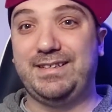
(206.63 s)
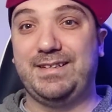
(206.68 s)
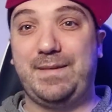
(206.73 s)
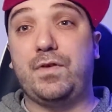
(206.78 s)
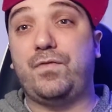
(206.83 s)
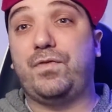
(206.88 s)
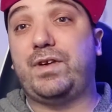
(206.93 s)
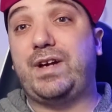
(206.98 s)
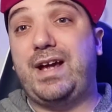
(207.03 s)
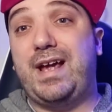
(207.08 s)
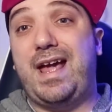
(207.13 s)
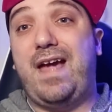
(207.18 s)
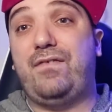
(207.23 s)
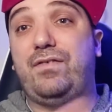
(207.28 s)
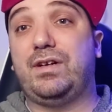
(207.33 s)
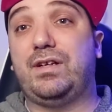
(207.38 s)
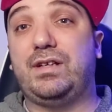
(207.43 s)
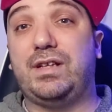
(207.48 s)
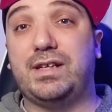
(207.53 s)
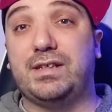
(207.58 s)
Don't forget,
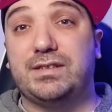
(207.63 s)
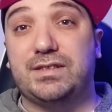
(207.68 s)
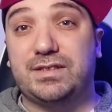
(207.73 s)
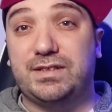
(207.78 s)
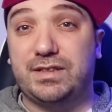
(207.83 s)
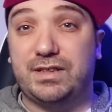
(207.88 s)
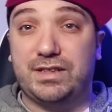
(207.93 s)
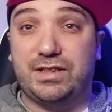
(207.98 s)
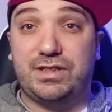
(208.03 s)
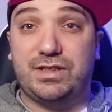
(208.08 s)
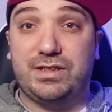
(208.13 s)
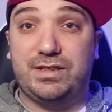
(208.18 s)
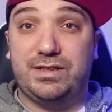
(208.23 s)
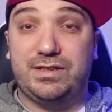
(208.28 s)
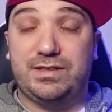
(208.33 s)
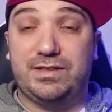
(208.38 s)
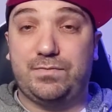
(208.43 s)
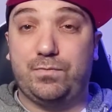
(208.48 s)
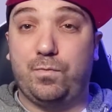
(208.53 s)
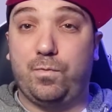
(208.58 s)
every collector's
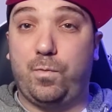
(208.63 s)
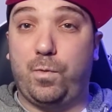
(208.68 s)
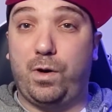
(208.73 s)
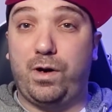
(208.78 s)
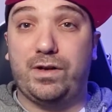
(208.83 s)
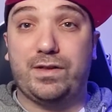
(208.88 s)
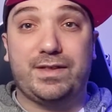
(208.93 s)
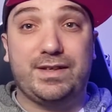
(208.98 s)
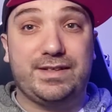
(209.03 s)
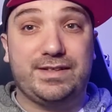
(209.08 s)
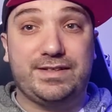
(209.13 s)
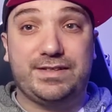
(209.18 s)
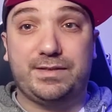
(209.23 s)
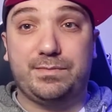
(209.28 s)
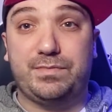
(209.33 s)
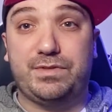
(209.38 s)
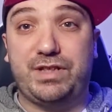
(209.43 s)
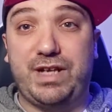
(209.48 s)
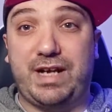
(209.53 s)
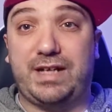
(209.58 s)
edition's worth is
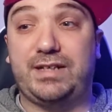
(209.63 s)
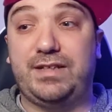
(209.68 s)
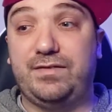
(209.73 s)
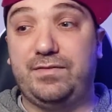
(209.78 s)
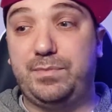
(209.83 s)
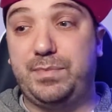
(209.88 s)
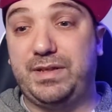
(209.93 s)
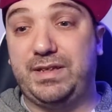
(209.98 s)
subjective,